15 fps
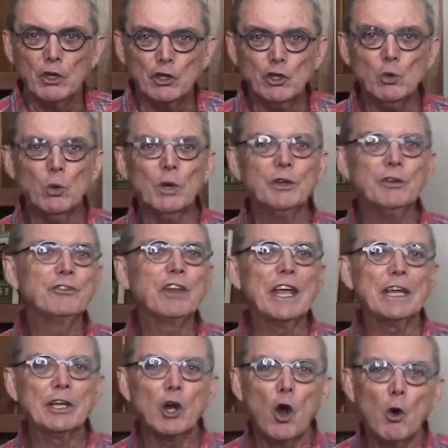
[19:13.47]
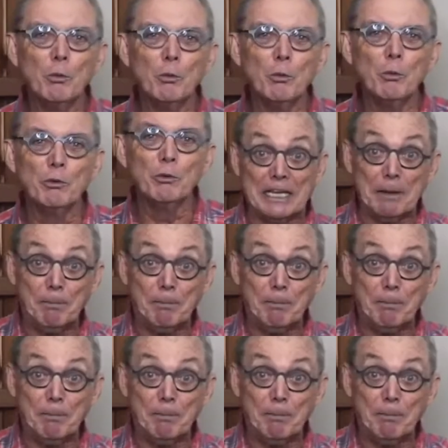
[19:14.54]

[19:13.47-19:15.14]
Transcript: you wouldn't take it home and say,